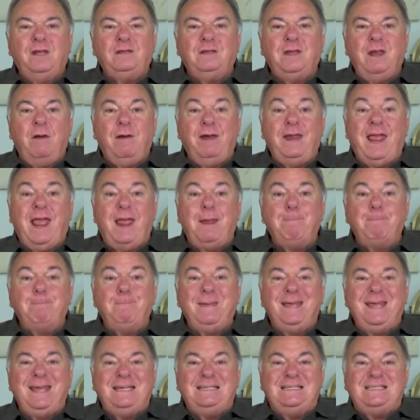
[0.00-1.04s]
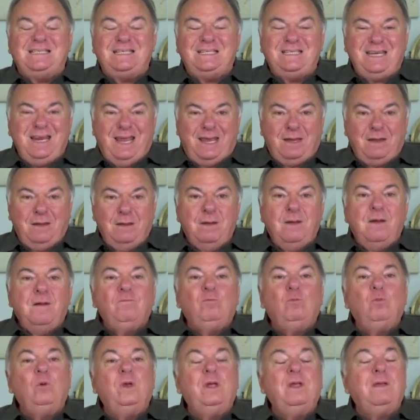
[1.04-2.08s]
and carry a big stick.
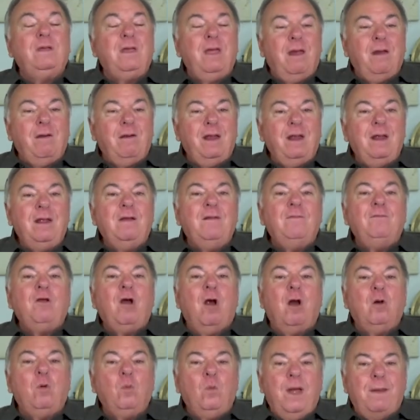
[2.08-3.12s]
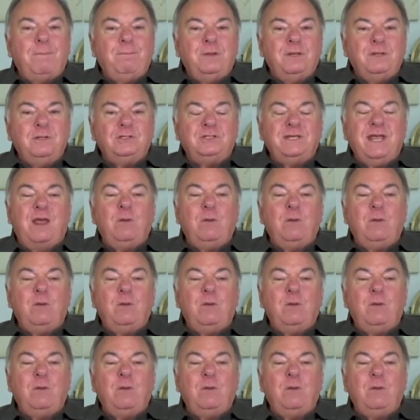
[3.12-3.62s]
We carry our weapons,